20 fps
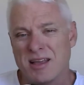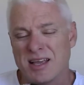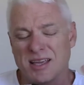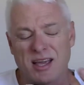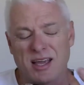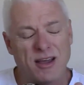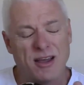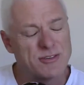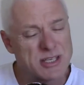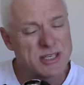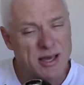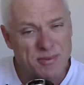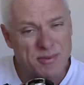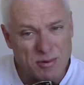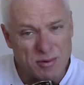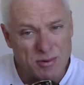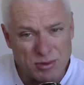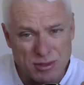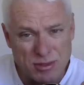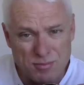Go for
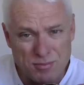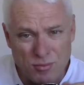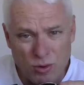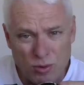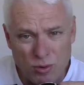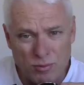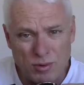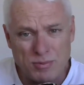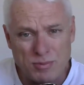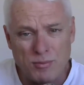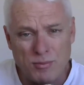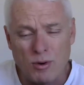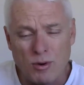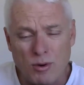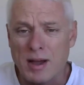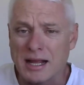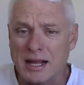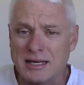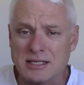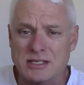something with more
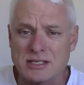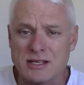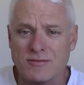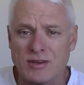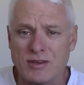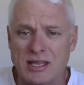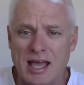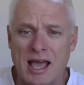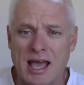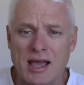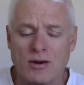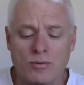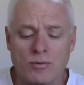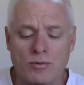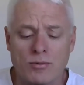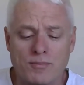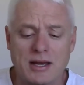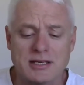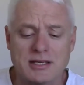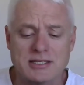magnets if you can, or
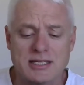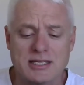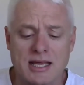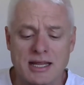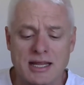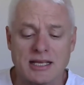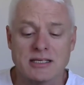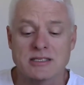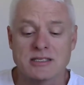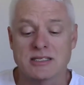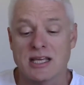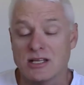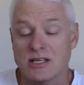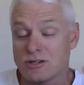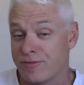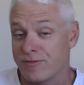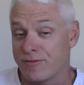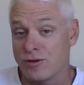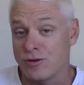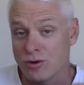better settings.
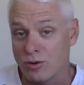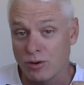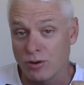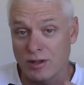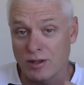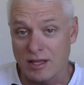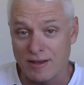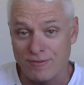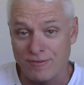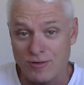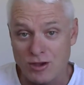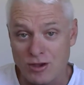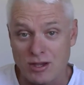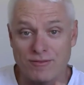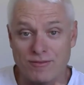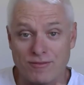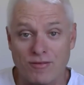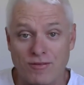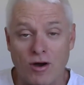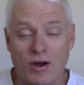Centrifugal if you
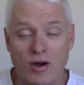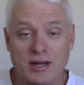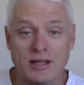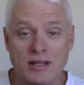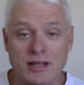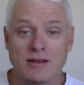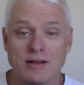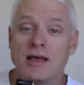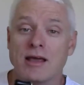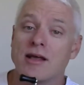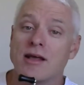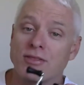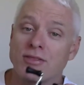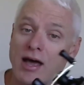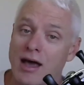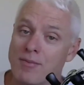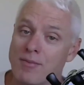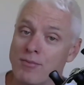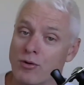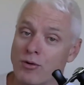can find it. They
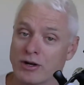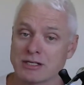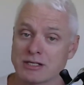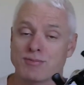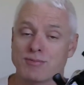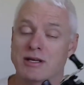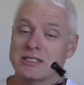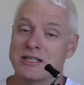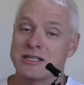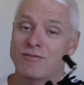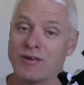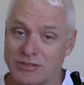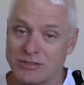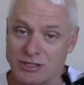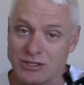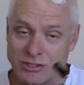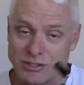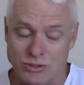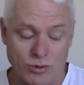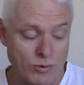are more expensive, as
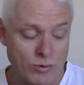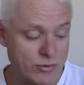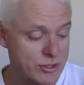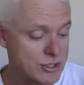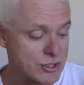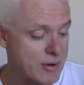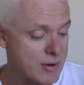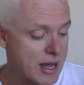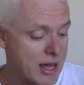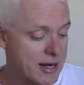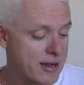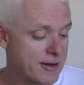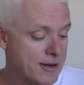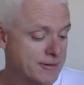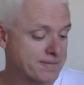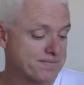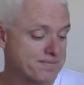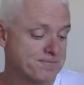you saw with the Shimano.